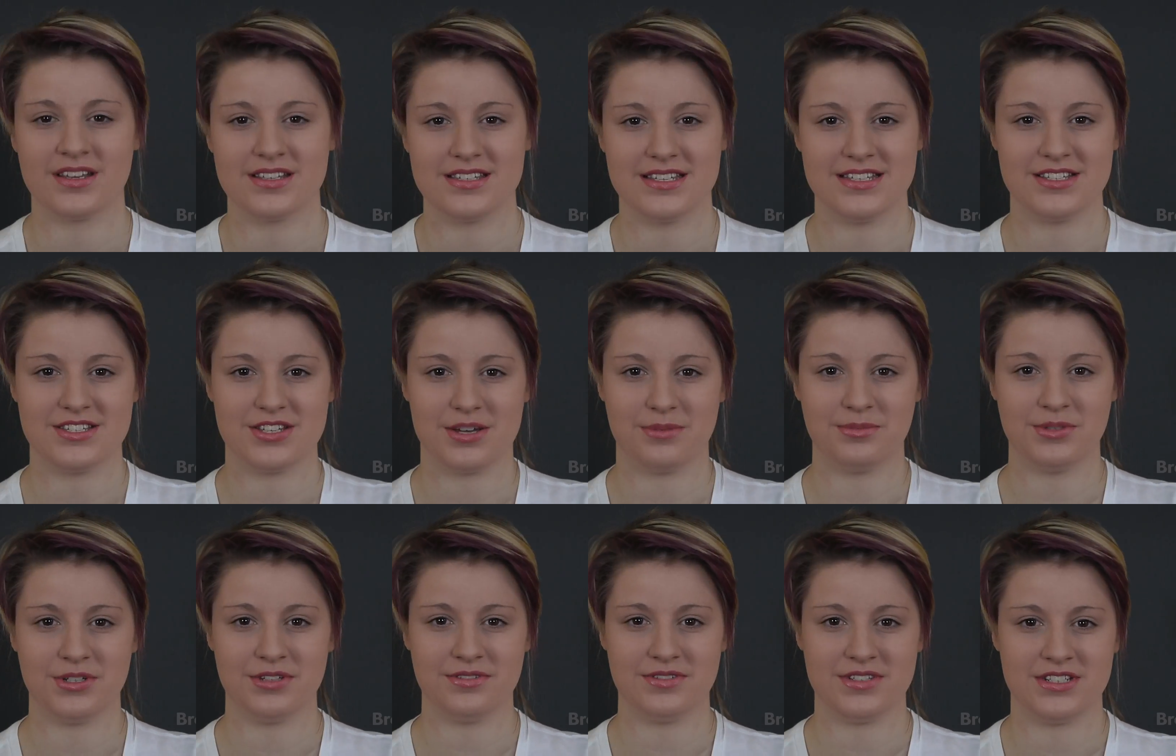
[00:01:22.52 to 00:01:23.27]
Since
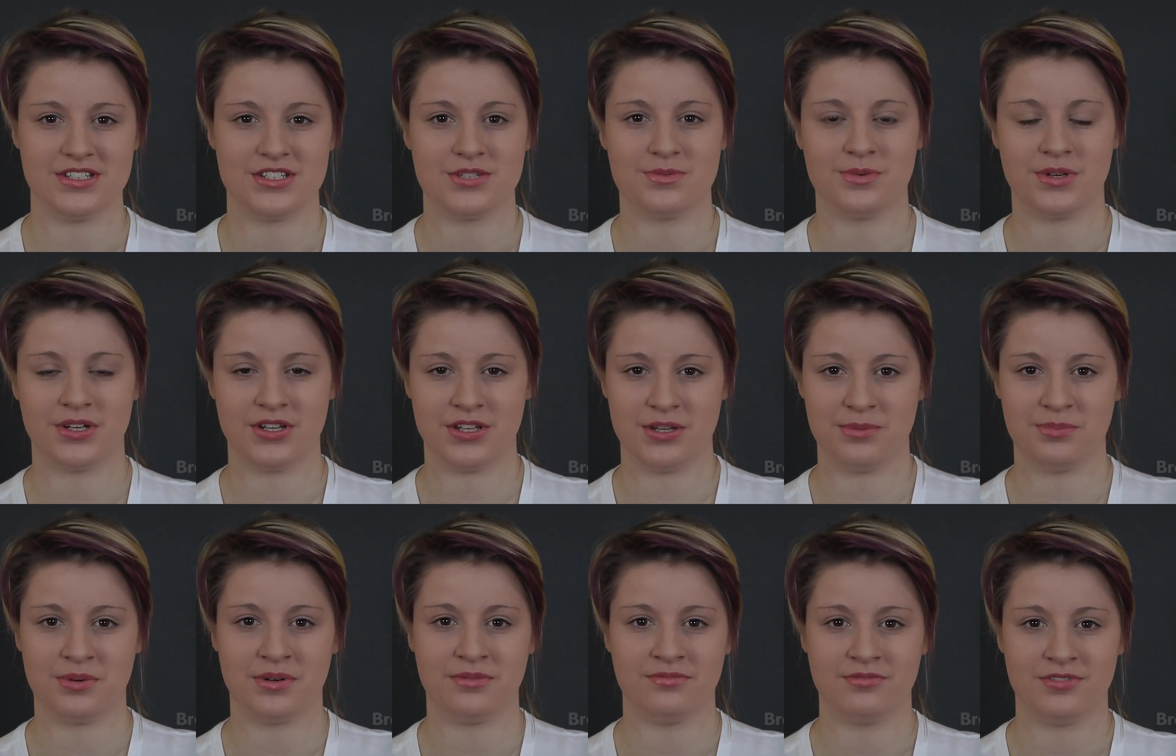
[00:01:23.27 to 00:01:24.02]
I moved into one
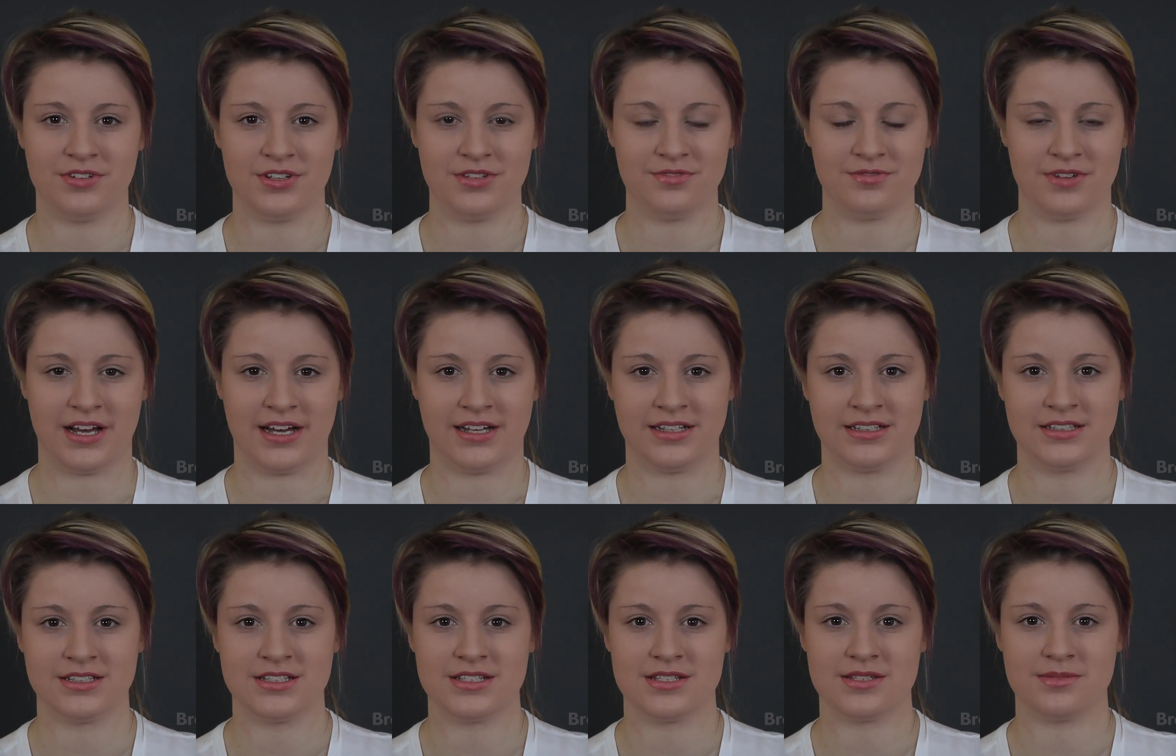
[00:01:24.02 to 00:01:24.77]
of the Bromford
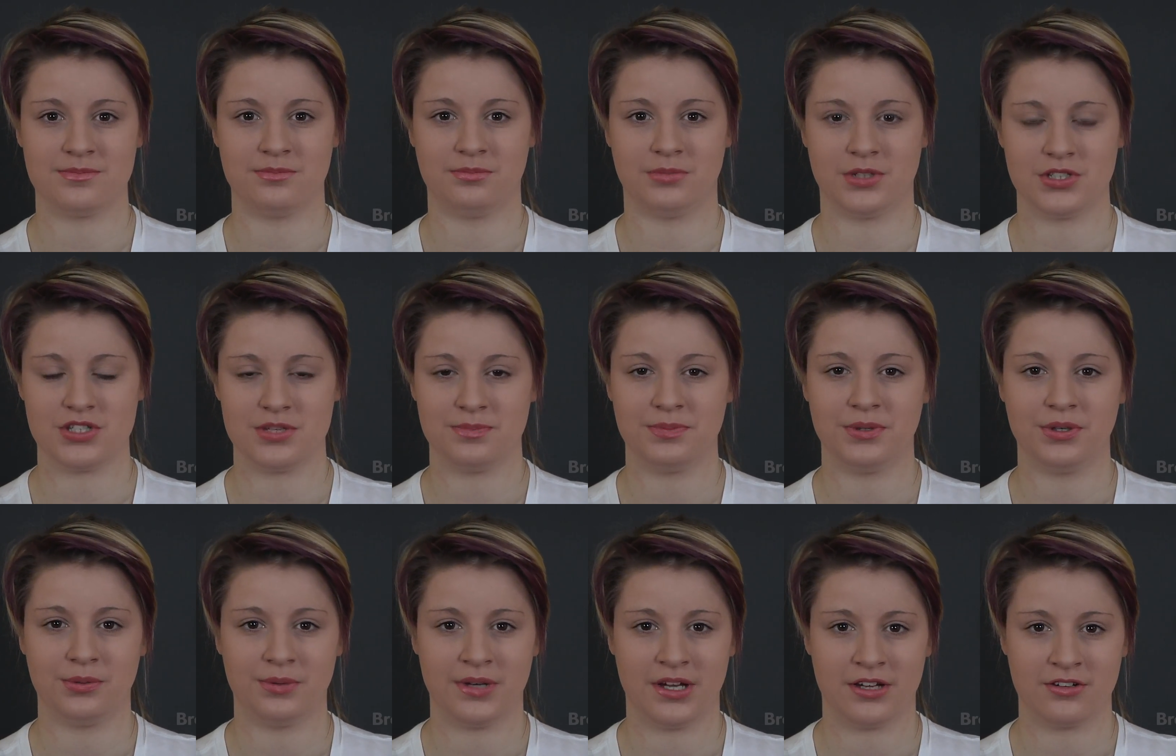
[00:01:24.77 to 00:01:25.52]
flats, my
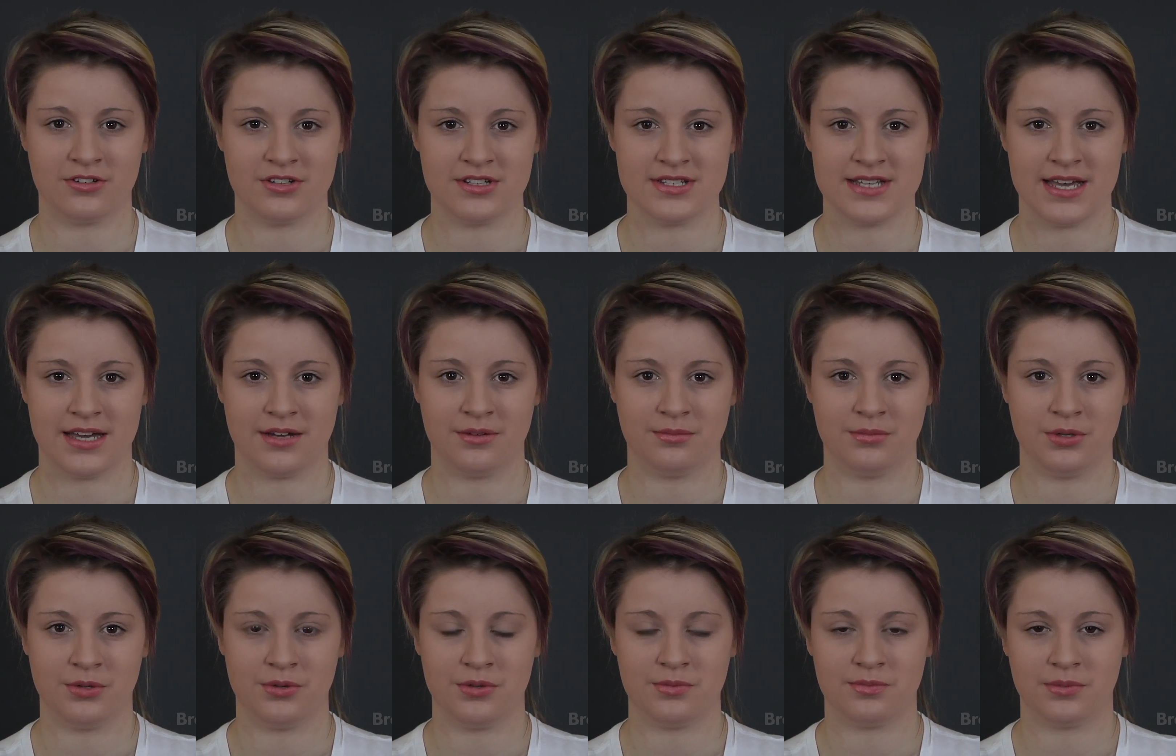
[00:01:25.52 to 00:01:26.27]
support worker has
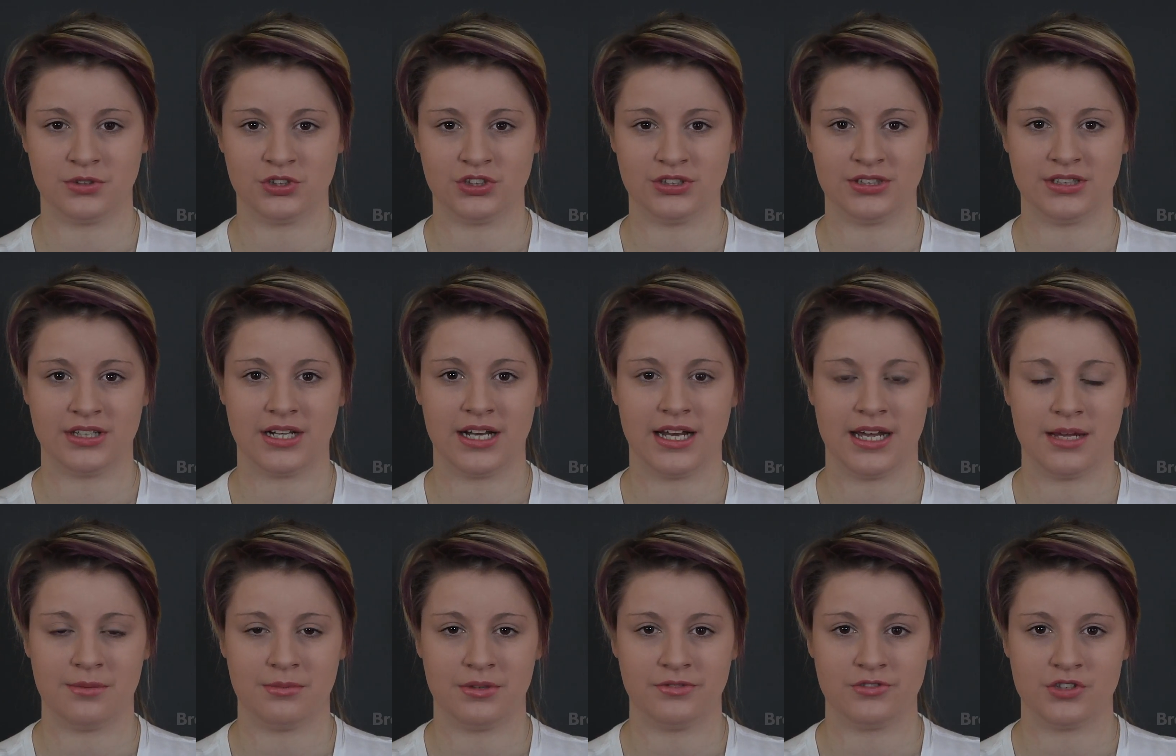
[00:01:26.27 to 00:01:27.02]
helped me with my joint
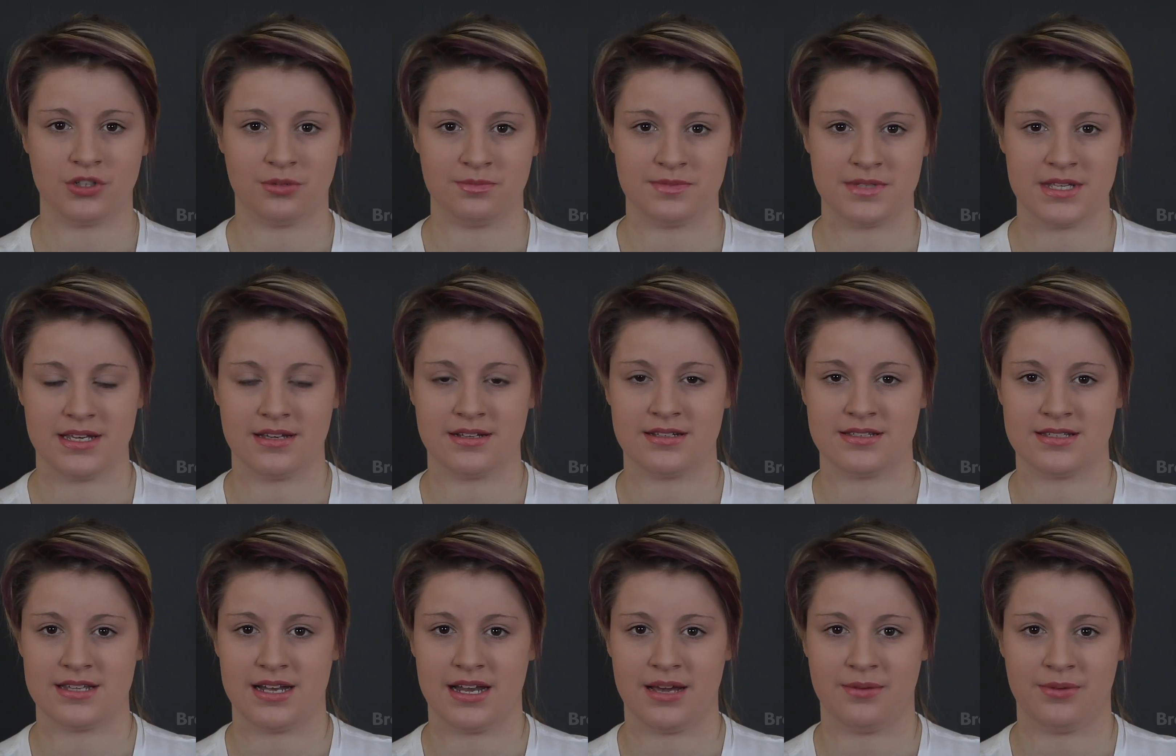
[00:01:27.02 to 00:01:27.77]
claim of Job
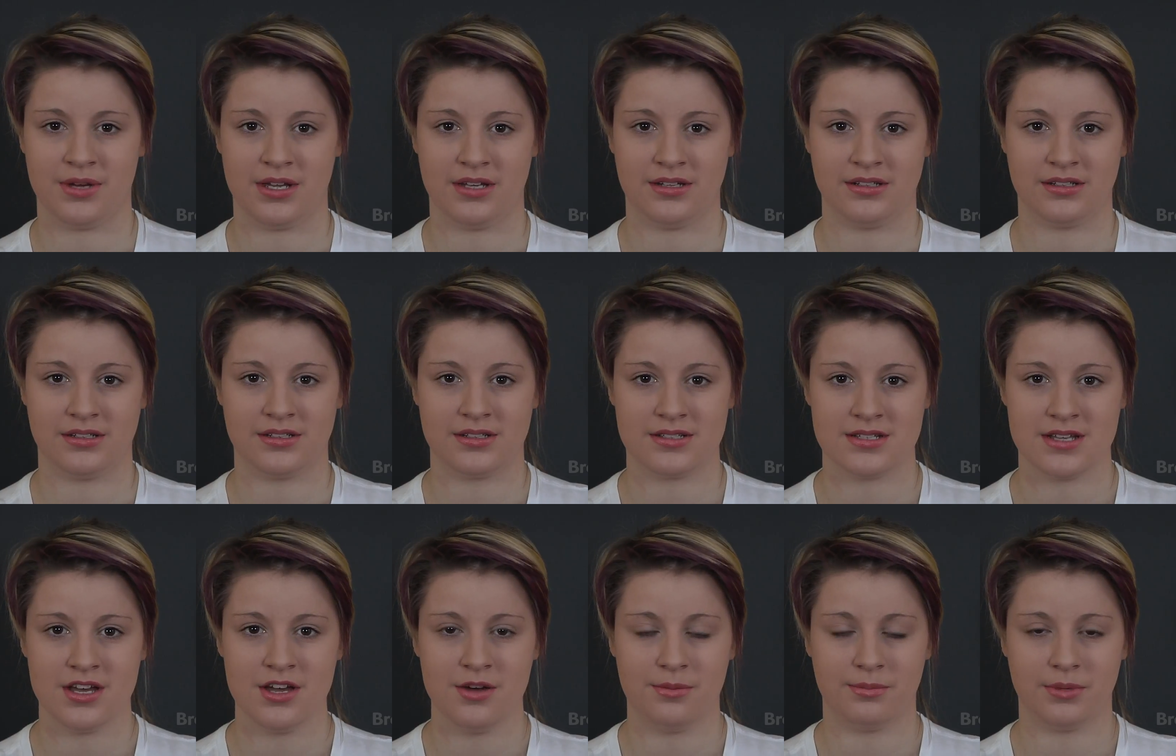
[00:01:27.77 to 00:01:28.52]
Seekers
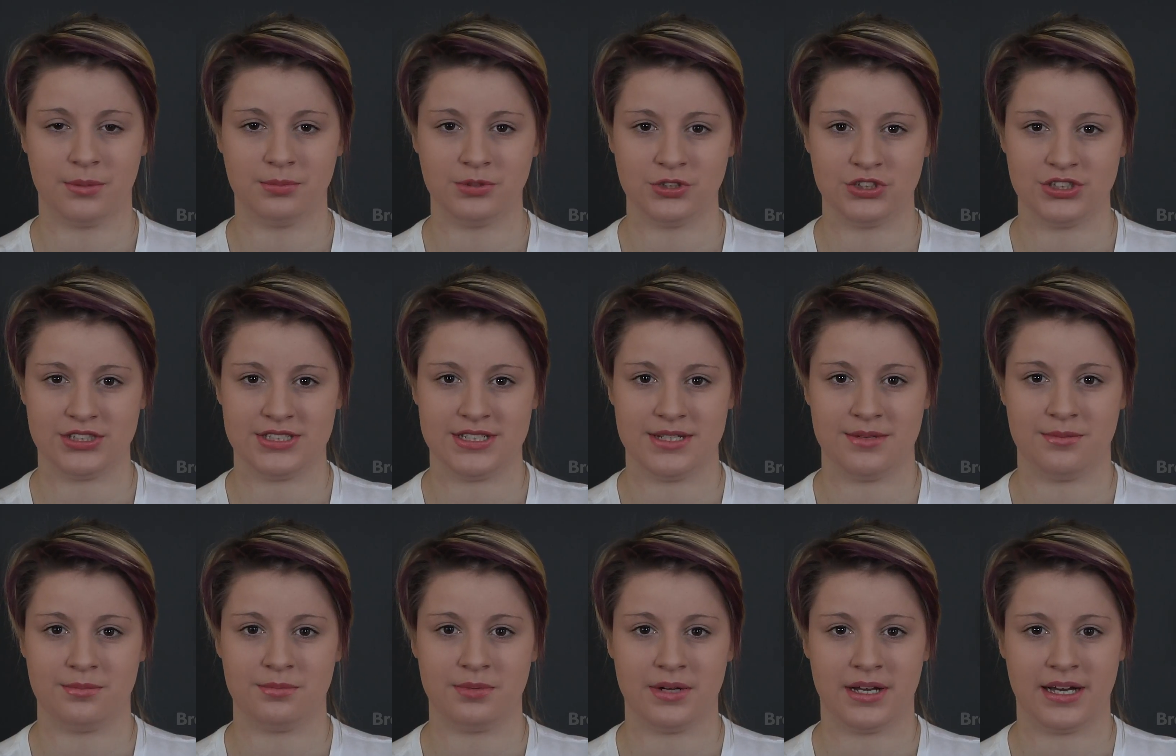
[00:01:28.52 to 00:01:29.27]
Allowance, my
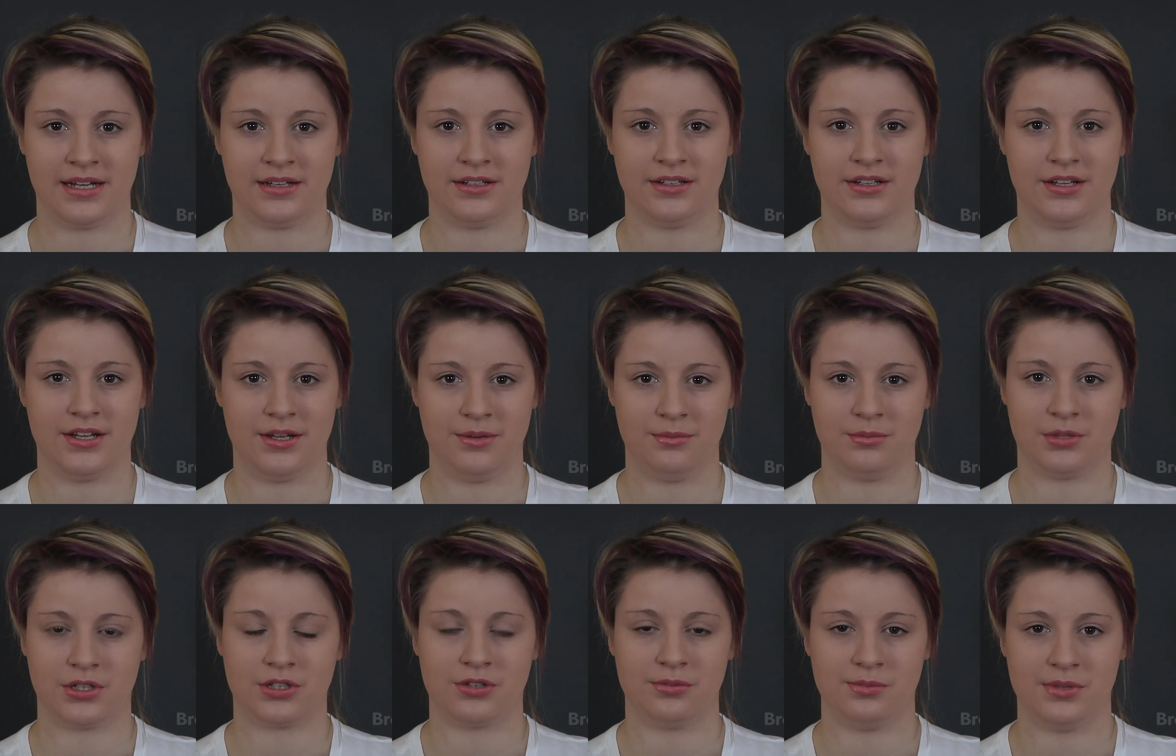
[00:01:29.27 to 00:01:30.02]
budgeting plan
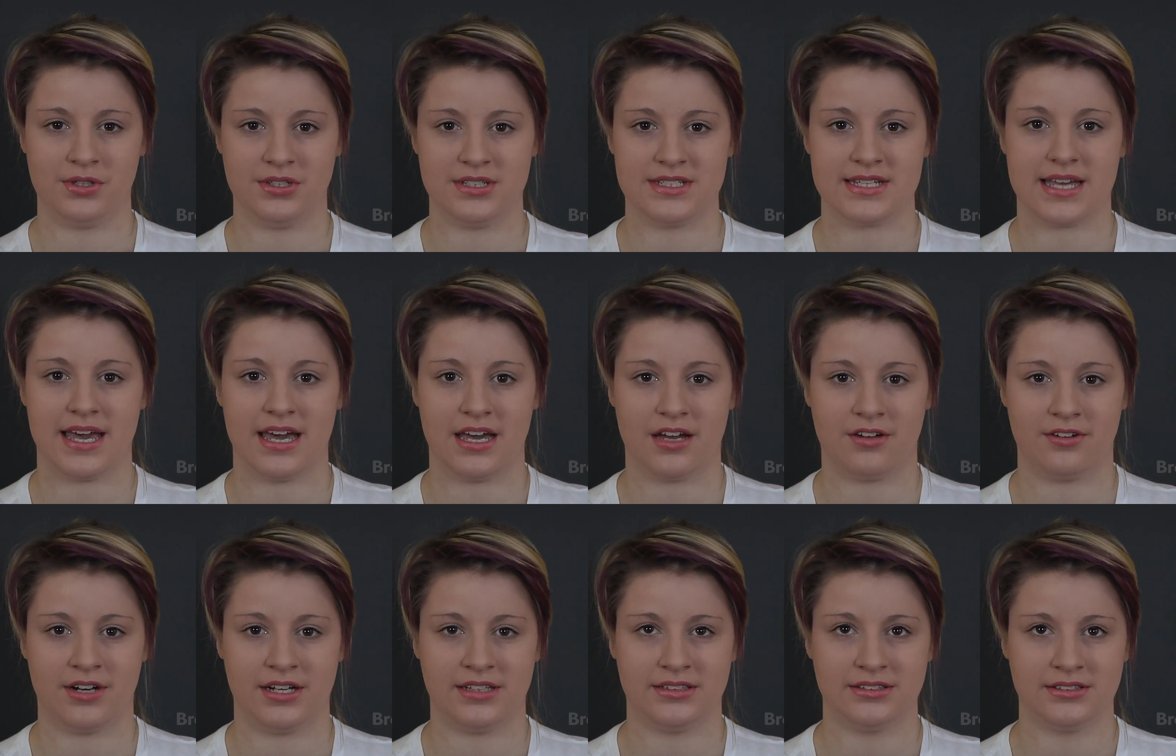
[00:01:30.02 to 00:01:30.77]
and my community
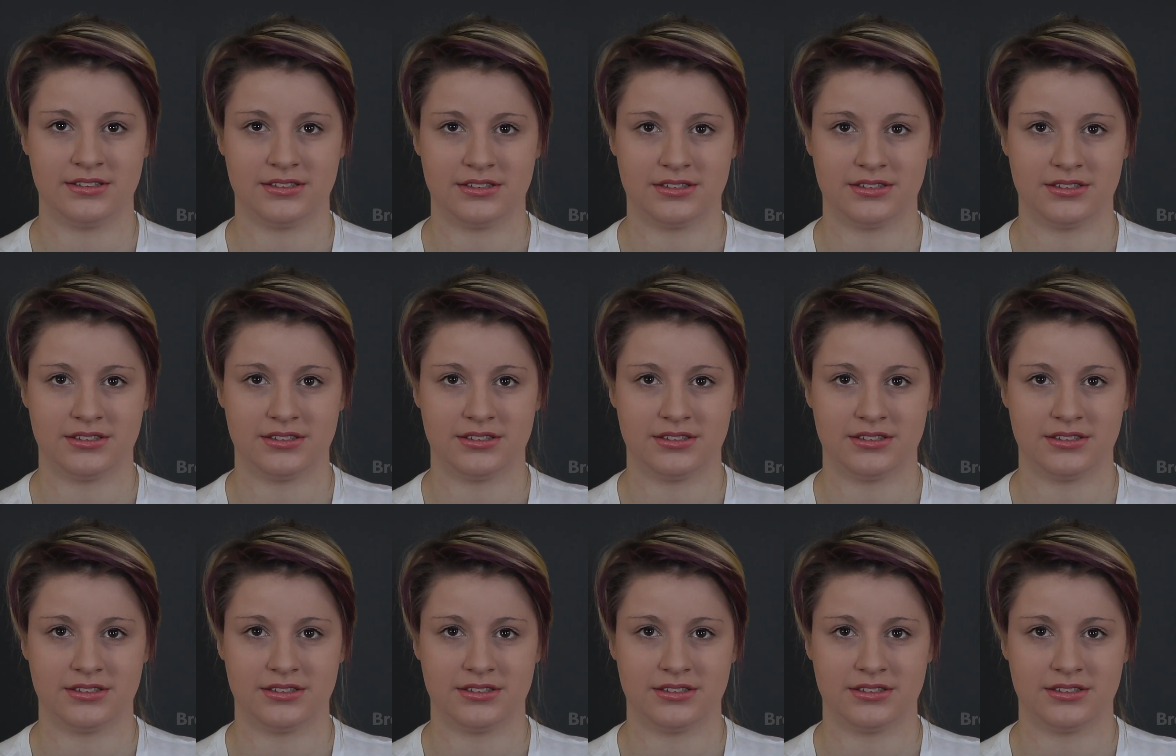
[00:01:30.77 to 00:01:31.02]
care grant.